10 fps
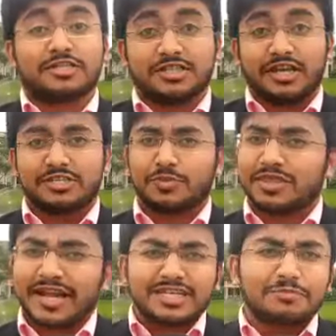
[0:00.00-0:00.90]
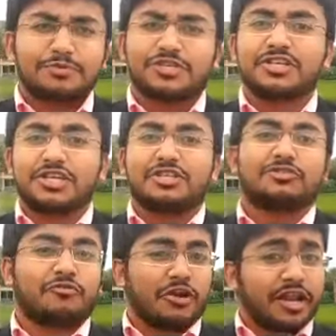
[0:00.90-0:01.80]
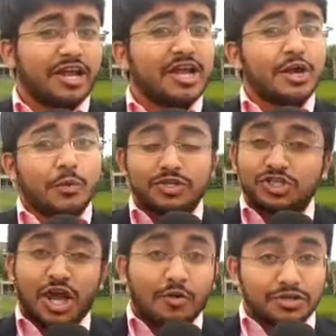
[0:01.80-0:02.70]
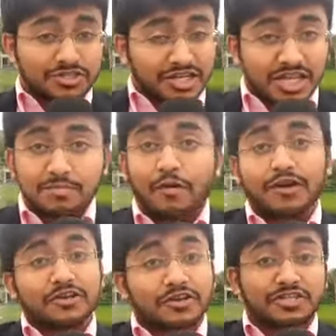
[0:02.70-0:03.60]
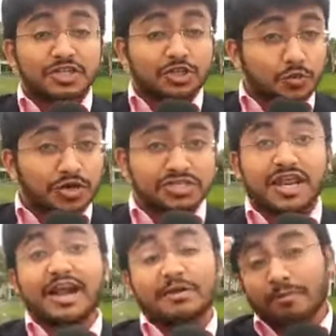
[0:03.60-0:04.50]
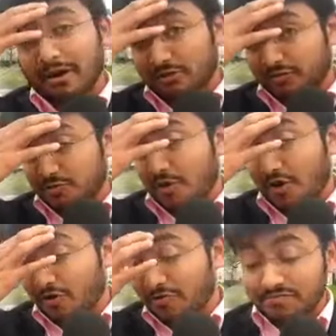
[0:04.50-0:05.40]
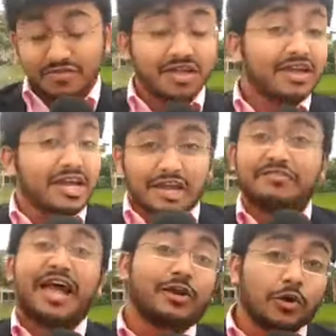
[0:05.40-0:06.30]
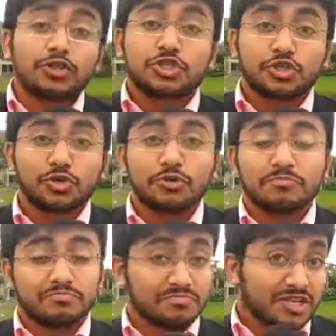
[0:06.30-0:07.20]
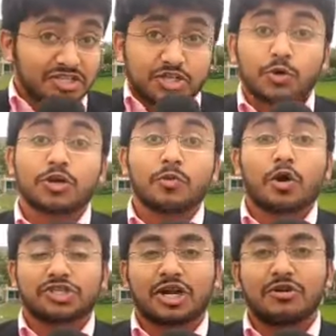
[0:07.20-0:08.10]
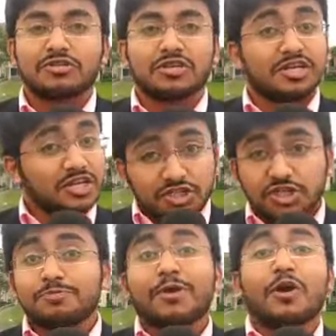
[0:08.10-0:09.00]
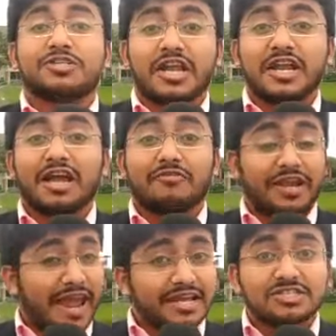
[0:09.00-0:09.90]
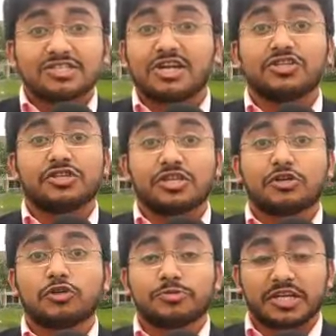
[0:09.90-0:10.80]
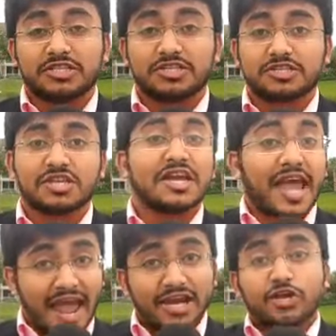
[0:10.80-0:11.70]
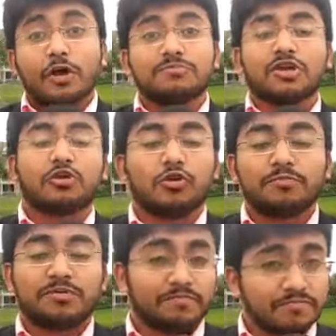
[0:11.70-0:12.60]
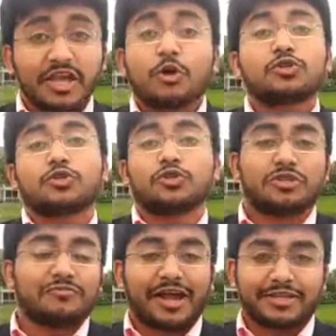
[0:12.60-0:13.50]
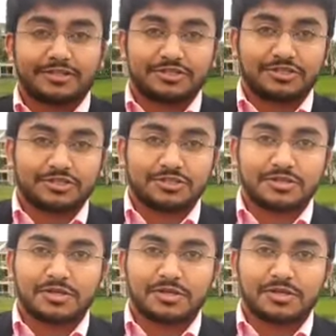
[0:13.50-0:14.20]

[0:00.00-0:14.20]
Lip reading: says, with 90% chance of rain, with showers that keep on increasing towards the latter part of tomorrow. If that holds true, it's a total washout. Just because India were excellent during the group stages and topped the group, they go through to the finals.